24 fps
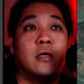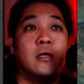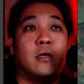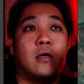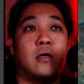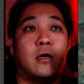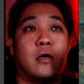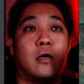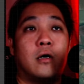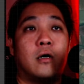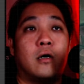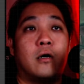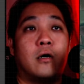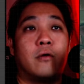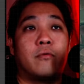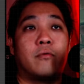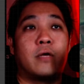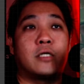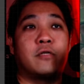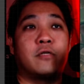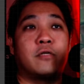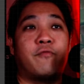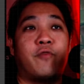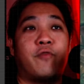
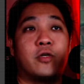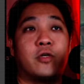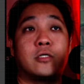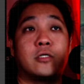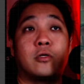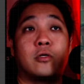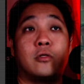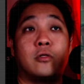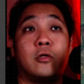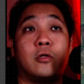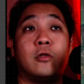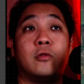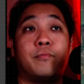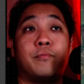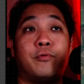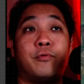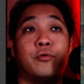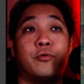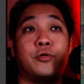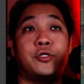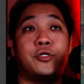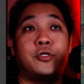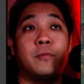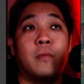Russian forces continue to
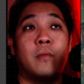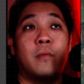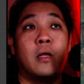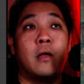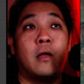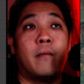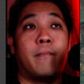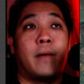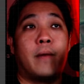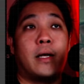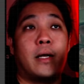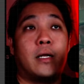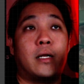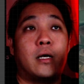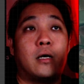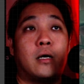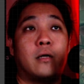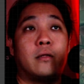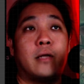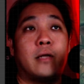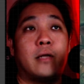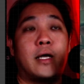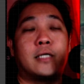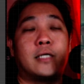push. But
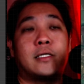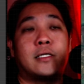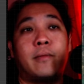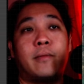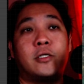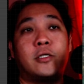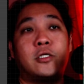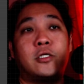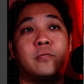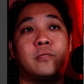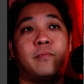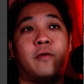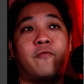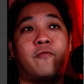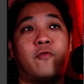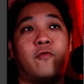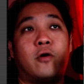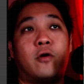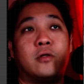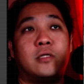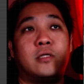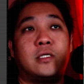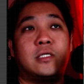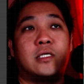as I mentioned
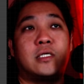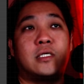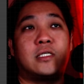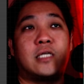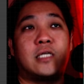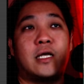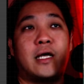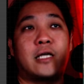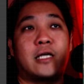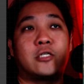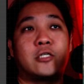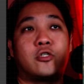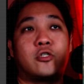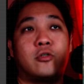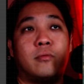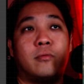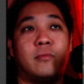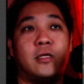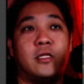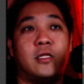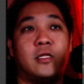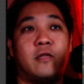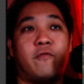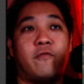before, this is an
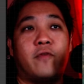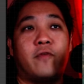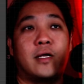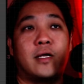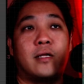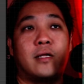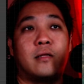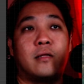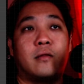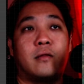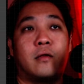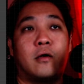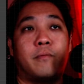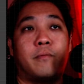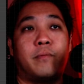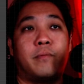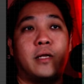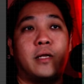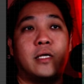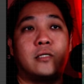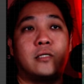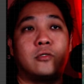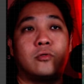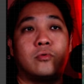extremely difficult
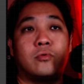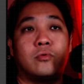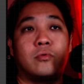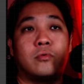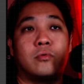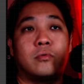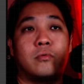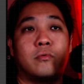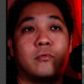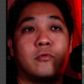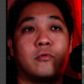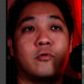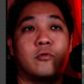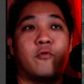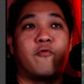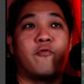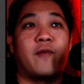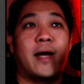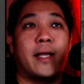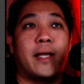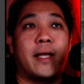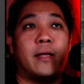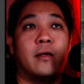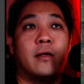place to
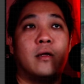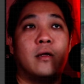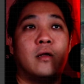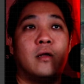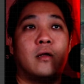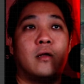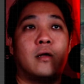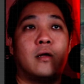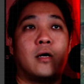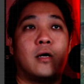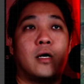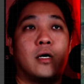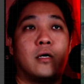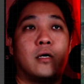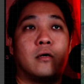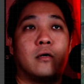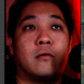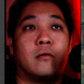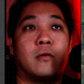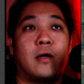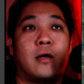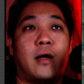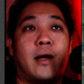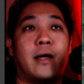fight.
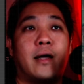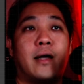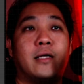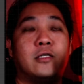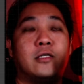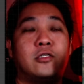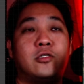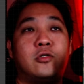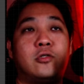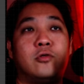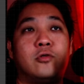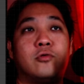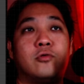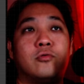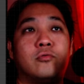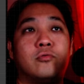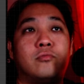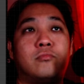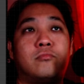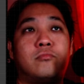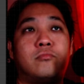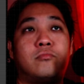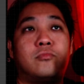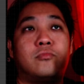I
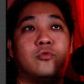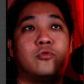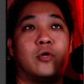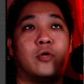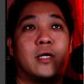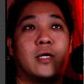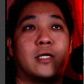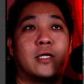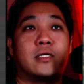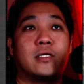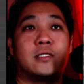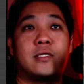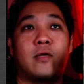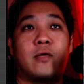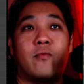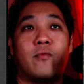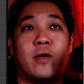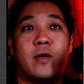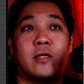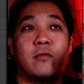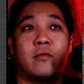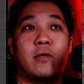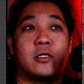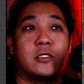still don't understand
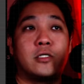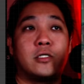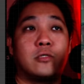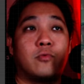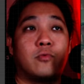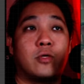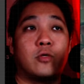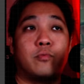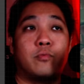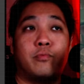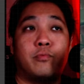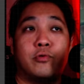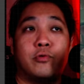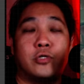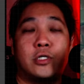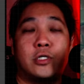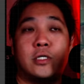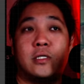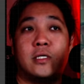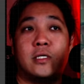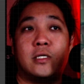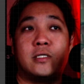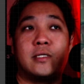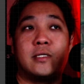why the Russians want to push
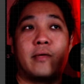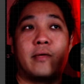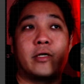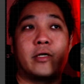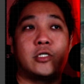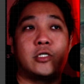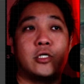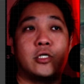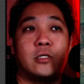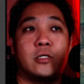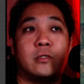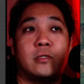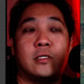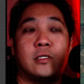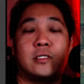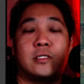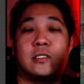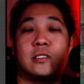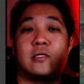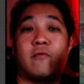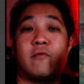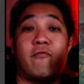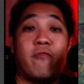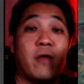in this direction. This
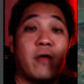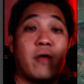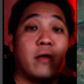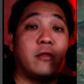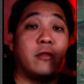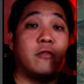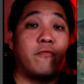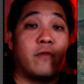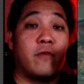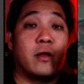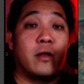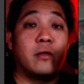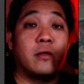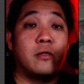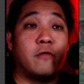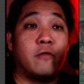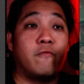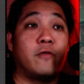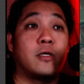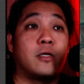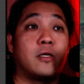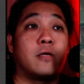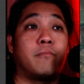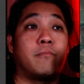is a very, very
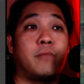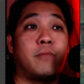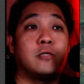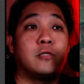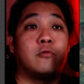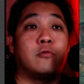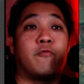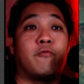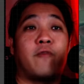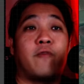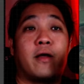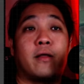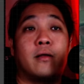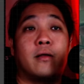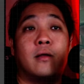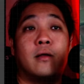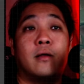difficult place to fight.